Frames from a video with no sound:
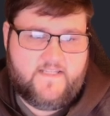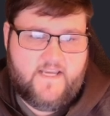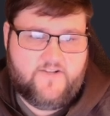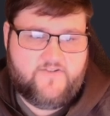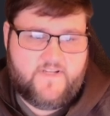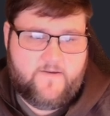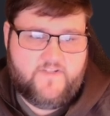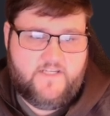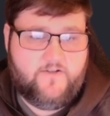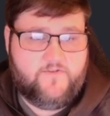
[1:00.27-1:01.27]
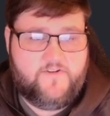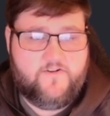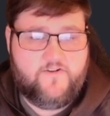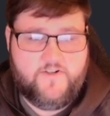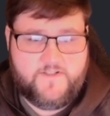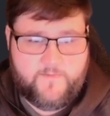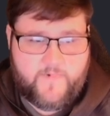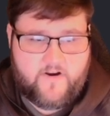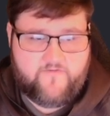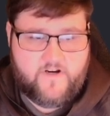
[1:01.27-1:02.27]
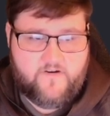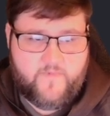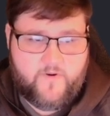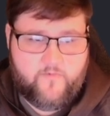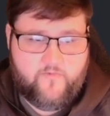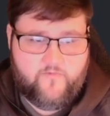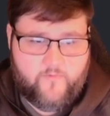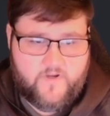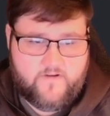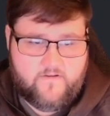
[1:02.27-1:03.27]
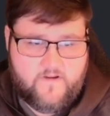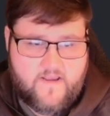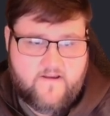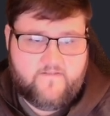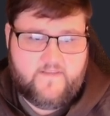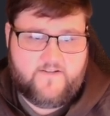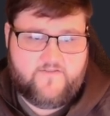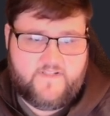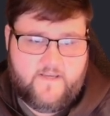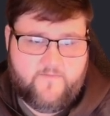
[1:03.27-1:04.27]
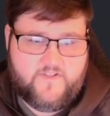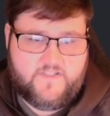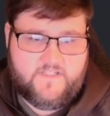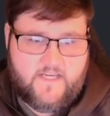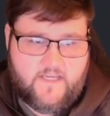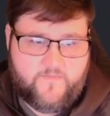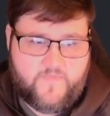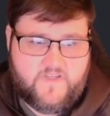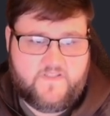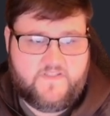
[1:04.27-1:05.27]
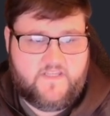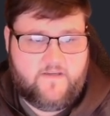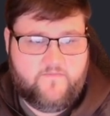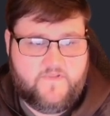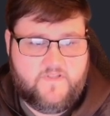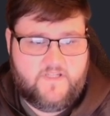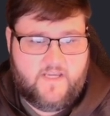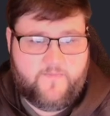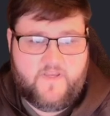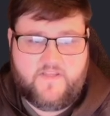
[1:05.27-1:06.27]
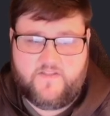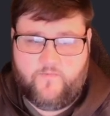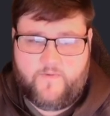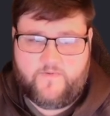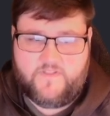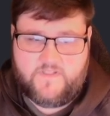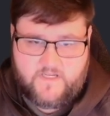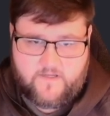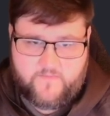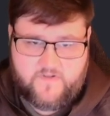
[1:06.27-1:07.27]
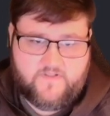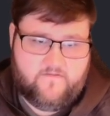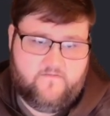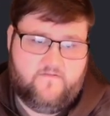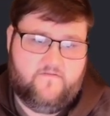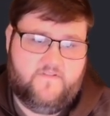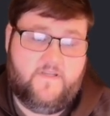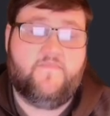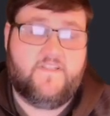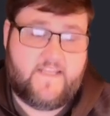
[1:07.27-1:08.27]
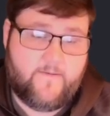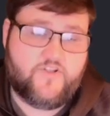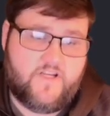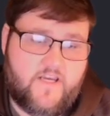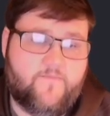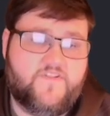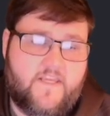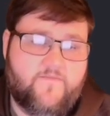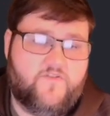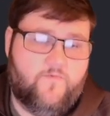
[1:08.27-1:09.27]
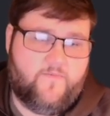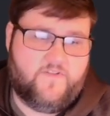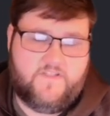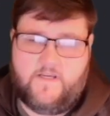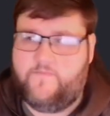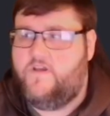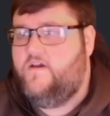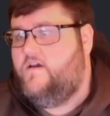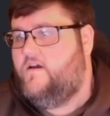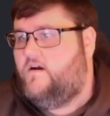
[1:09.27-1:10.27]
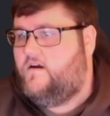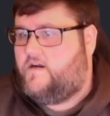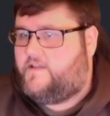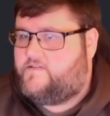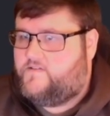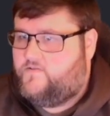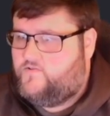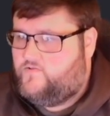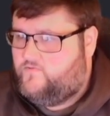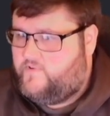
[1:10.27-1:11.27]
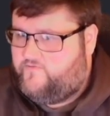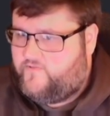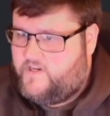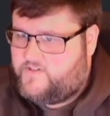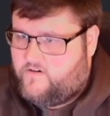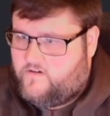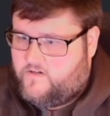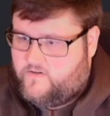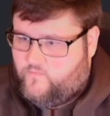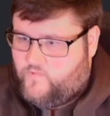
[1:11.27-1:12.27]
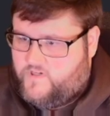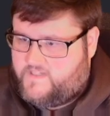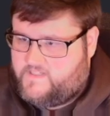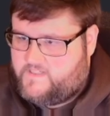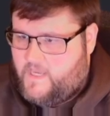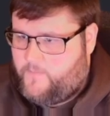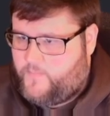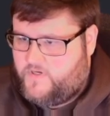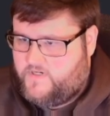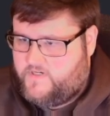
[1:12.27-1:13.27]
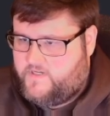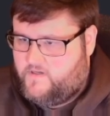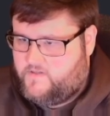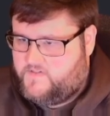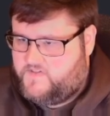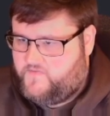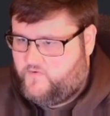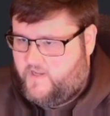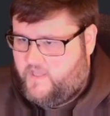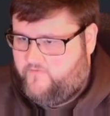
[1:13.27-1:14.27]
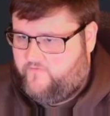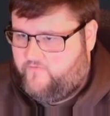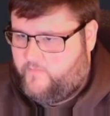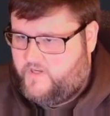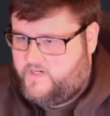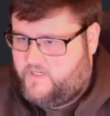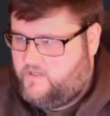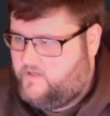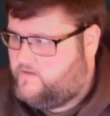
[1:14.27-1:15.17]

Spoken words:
extra damage equal to your Charisma modifier, minimum of 1. The extra damage's type is the same type as the weapon's type. Same damage type, same as the weapon's type. Alright, so refresh on what Sap does for everybody.